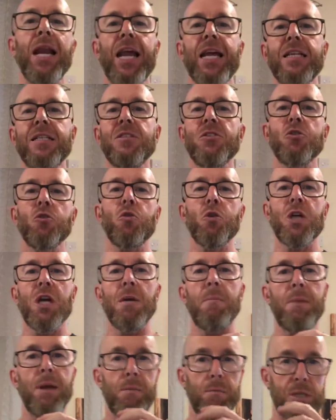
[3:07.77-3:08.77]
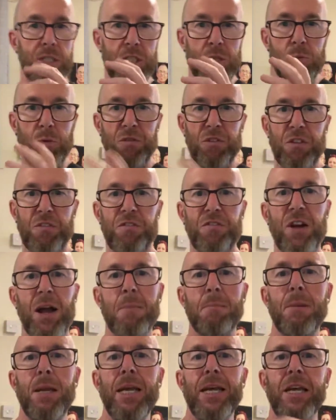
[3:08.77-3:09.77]
Any plans or
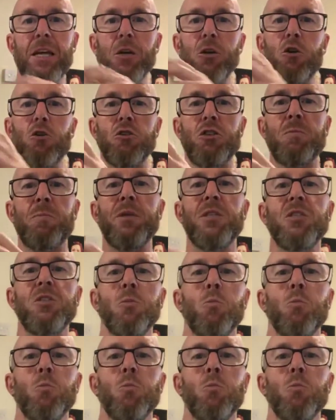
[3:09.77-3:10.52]
commitments with the family